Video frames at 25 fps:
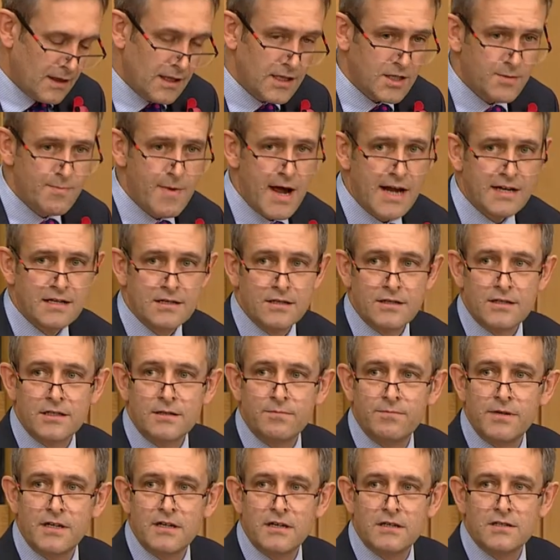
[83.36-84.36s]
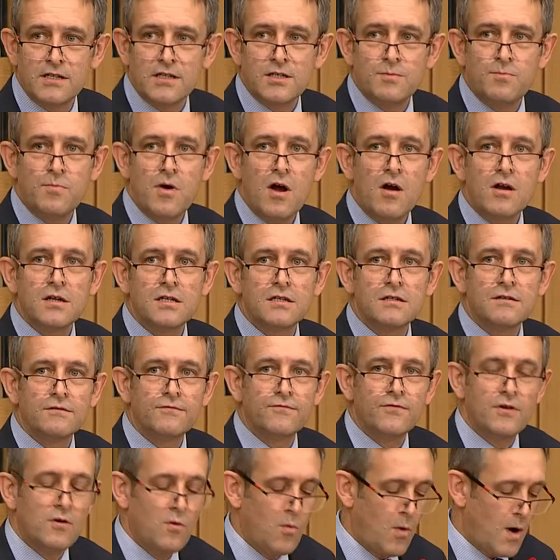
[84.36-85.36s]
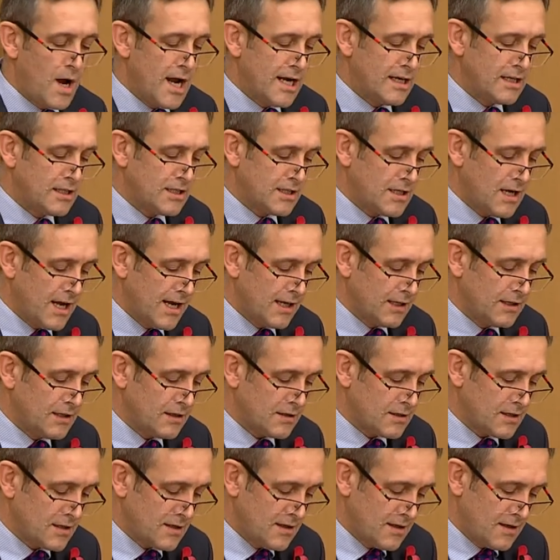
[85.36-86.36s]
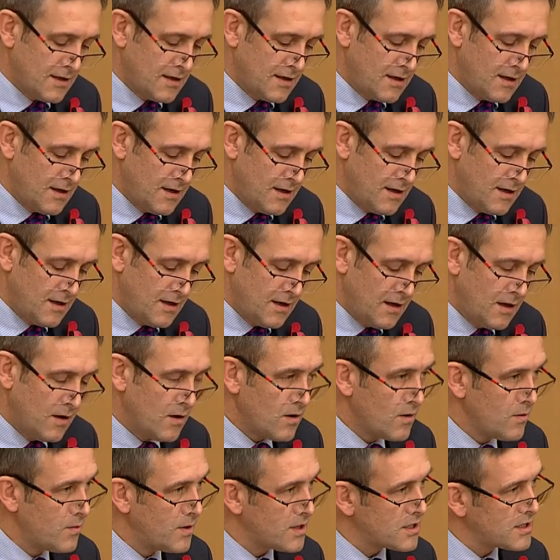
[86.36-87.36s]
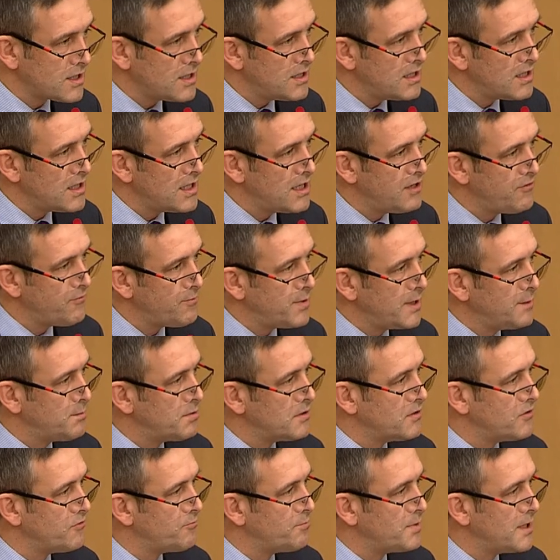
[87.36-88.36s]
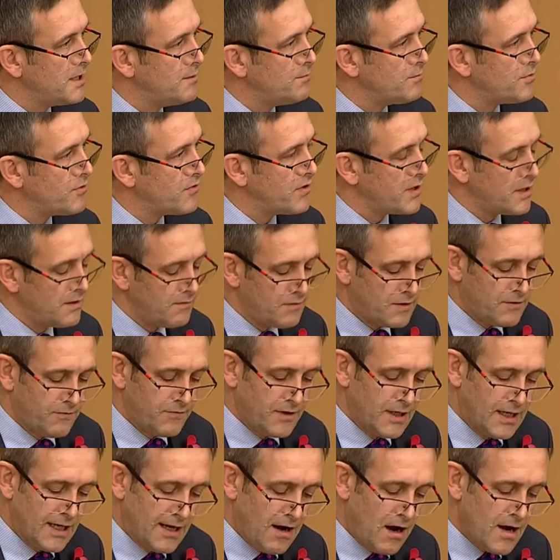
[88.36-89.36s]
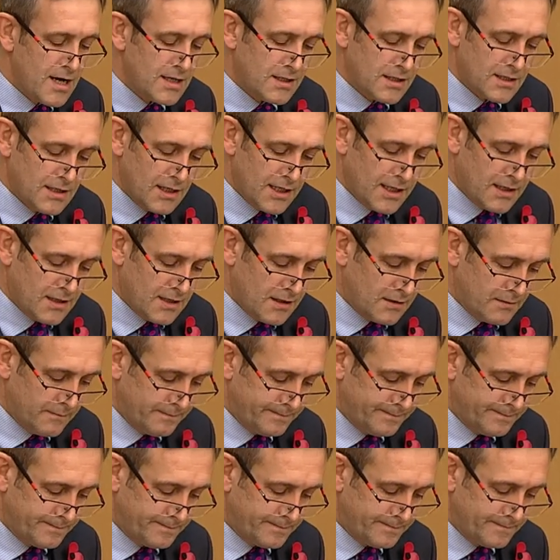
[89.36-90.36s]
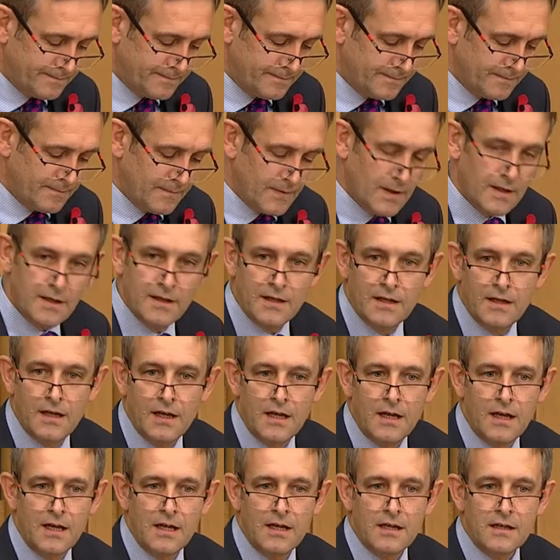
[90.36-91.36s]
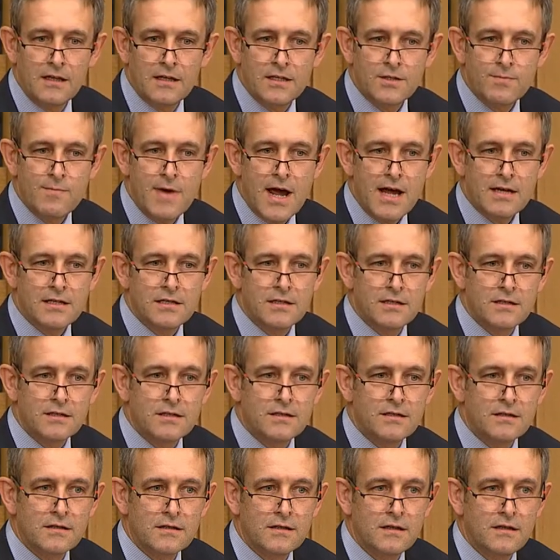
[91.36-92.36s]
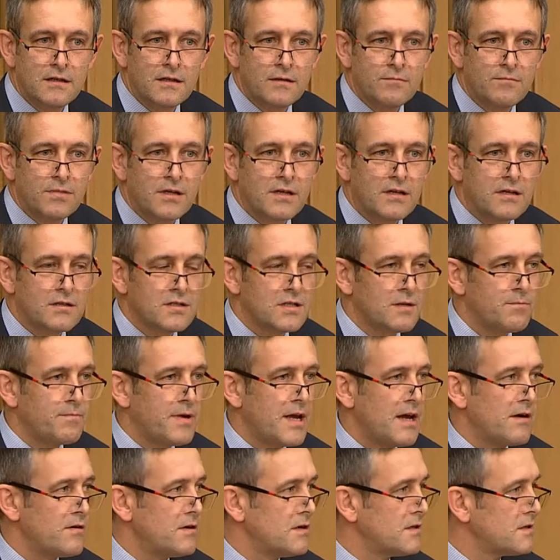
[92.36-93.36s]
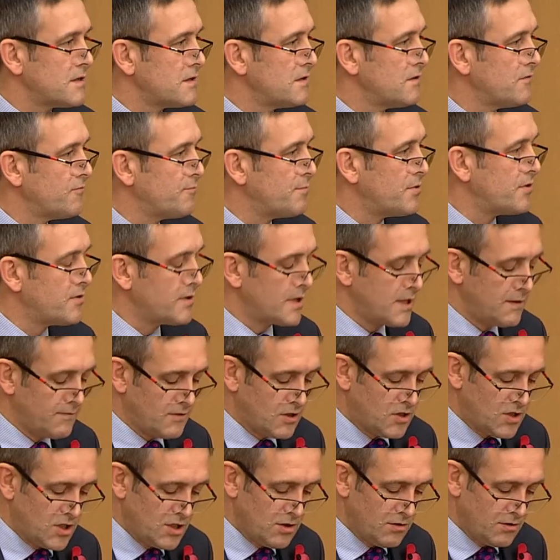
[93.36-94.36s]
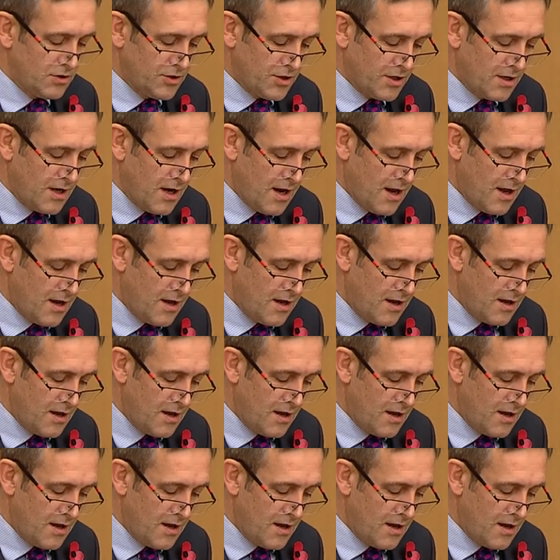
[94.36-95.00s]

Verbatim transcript: This matters because it's part of a wider silence which can leave people who have been bereaved feeling isolated. This matters because the parents of bereaved children,